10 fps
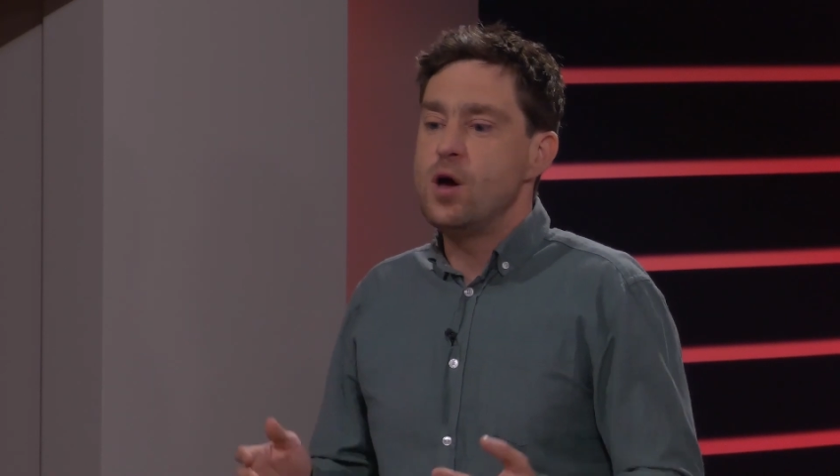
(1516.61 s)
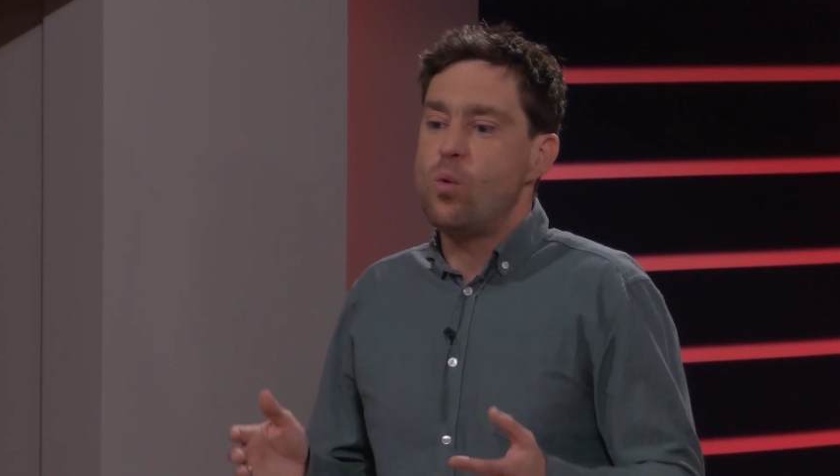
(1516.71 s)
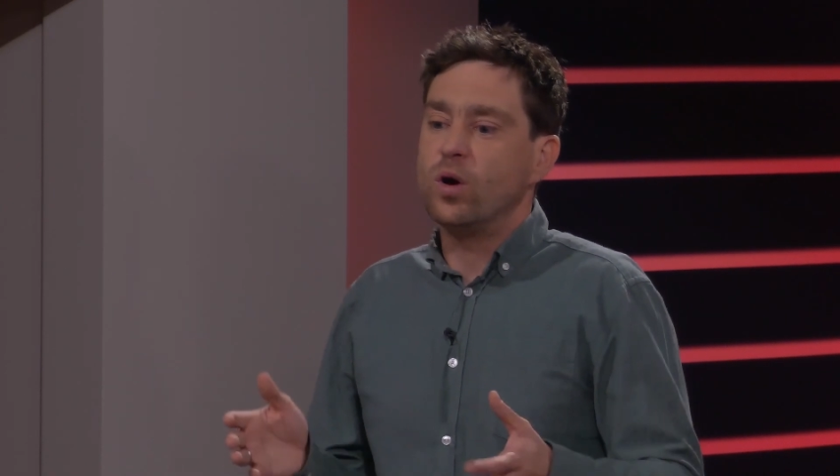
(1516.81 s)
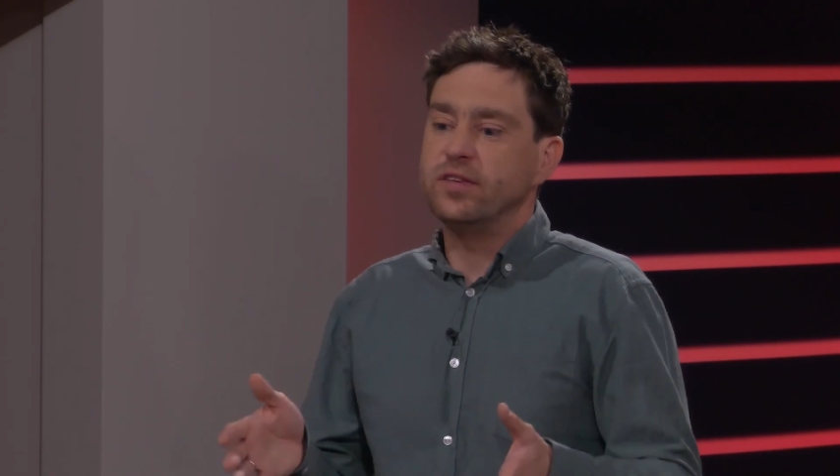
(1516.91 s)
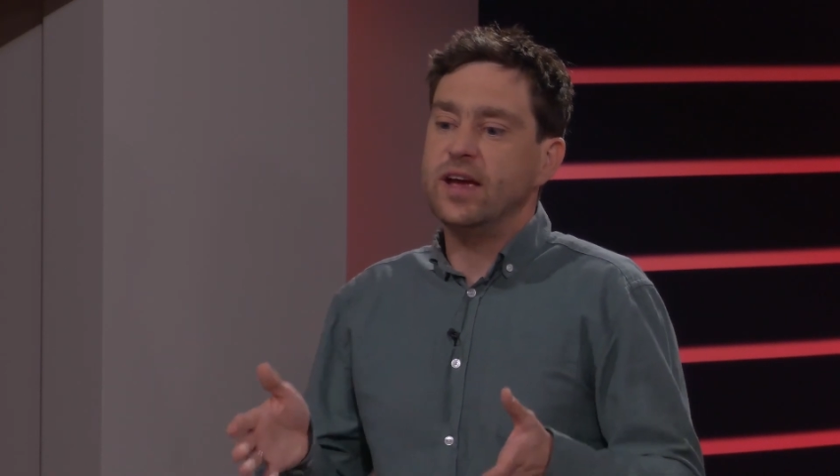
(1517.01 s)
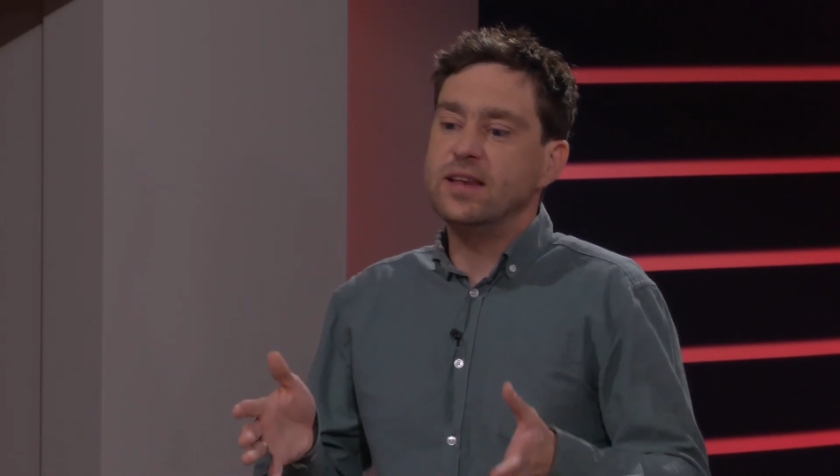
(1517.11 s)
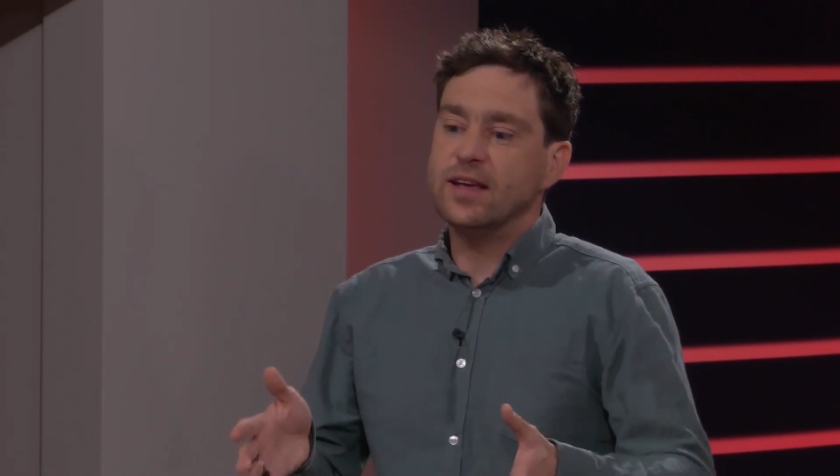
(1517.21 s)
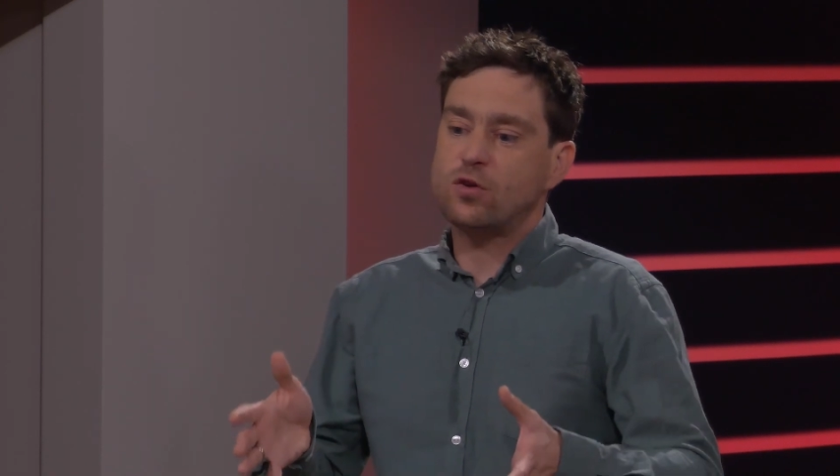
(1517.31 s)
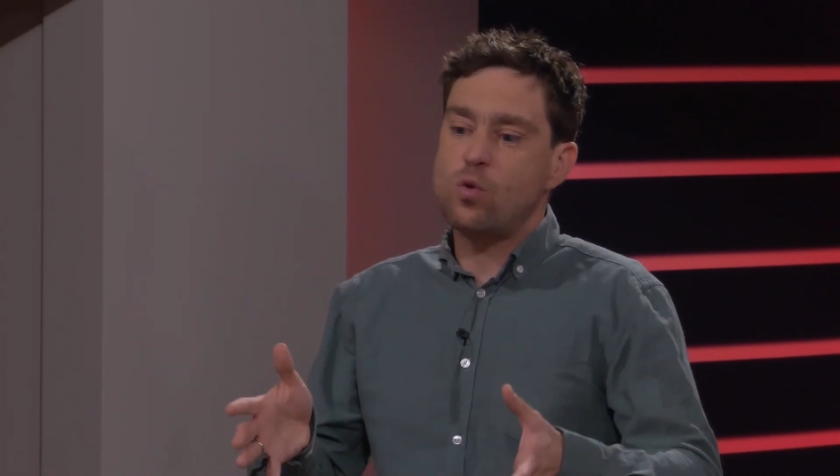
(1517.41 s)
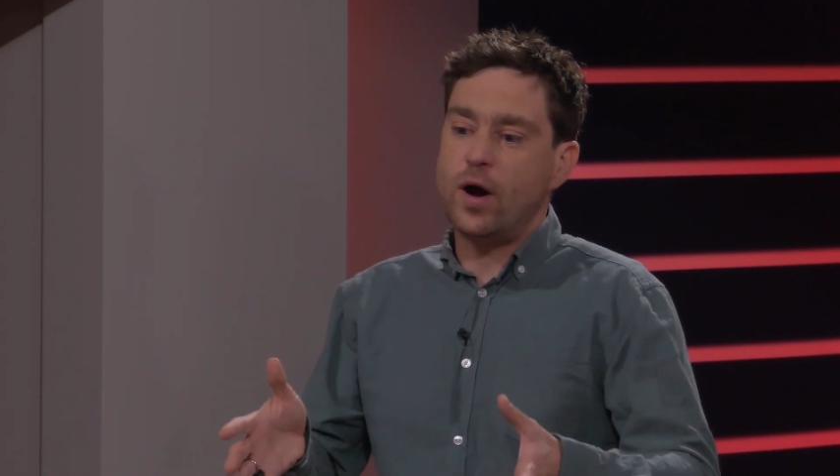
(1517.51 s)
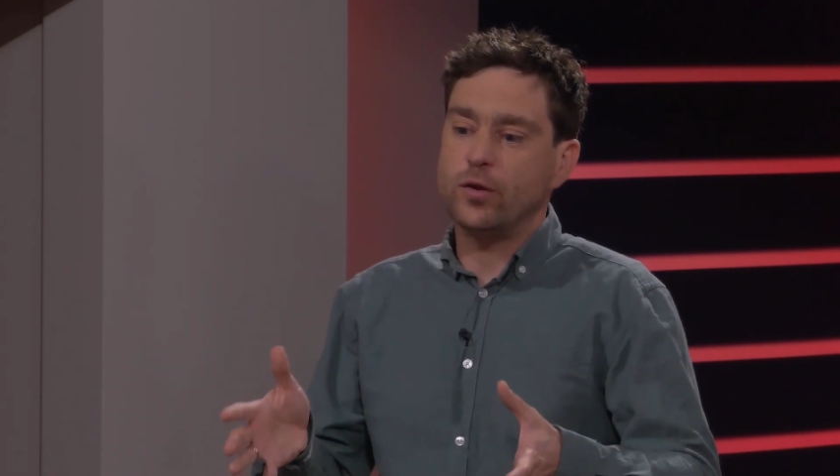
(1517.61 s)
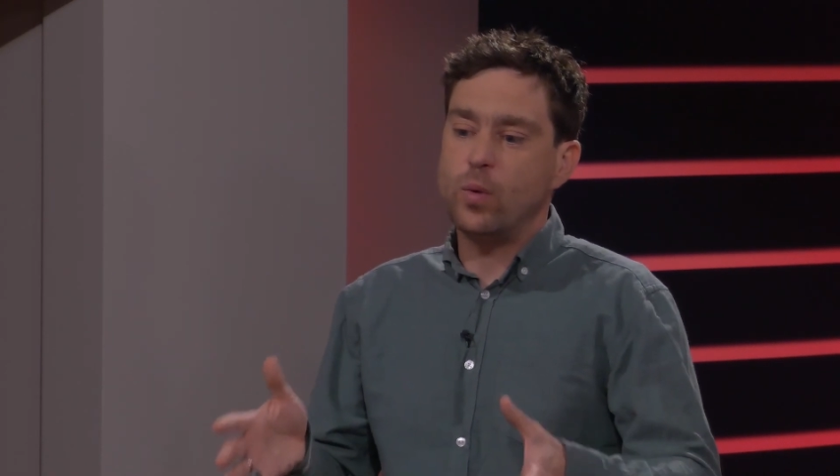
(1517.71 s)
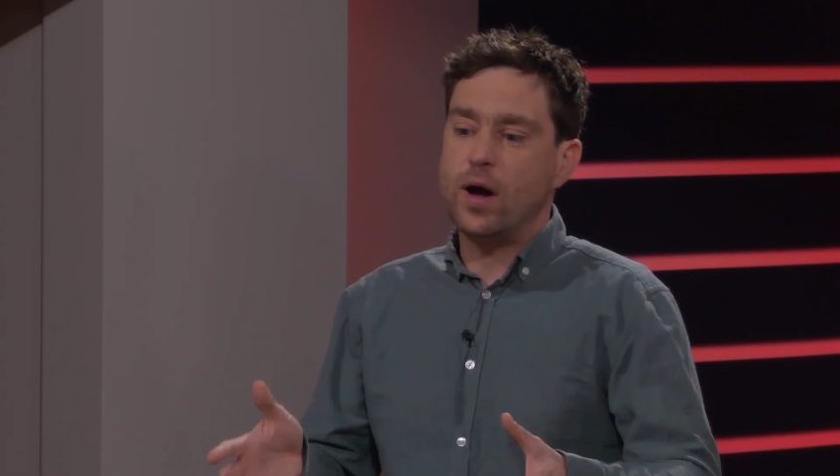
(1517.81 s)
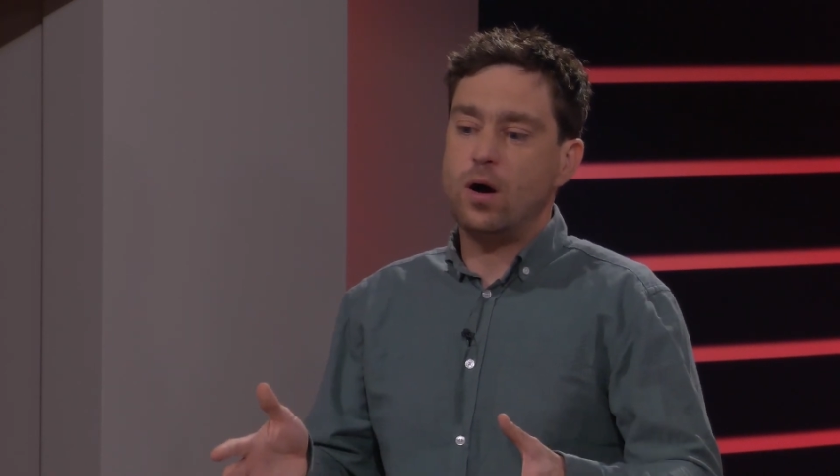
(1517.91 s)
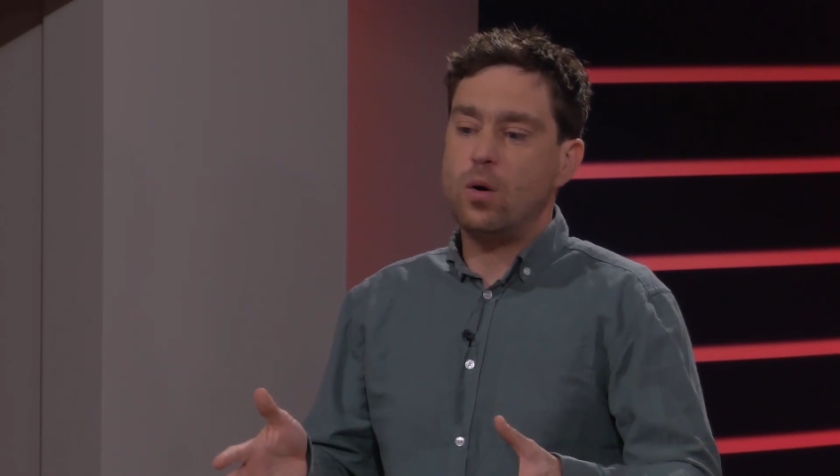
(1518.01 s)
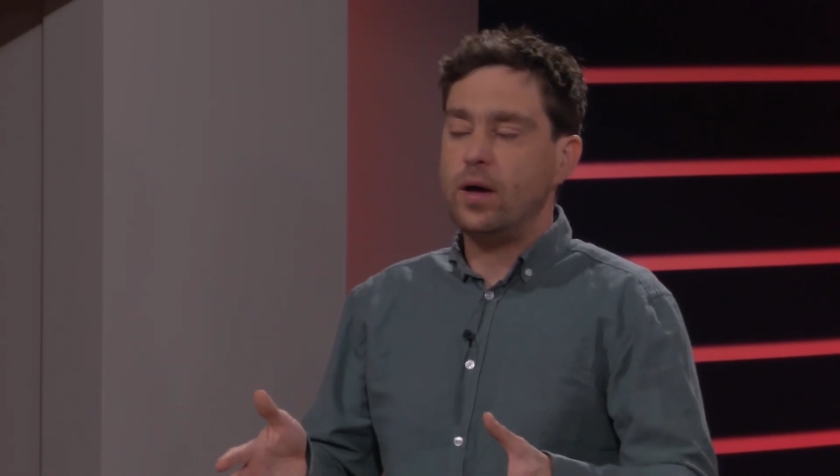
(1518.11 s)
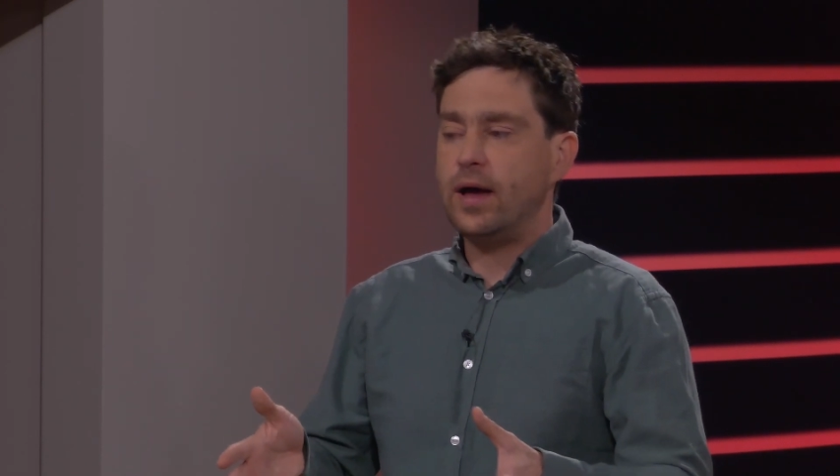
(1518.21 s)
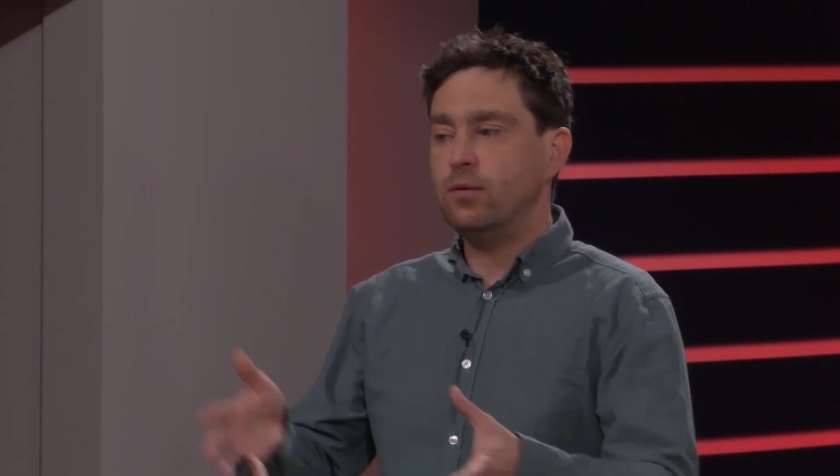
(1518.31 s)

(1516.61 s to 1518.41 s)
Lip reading: what they did quite well,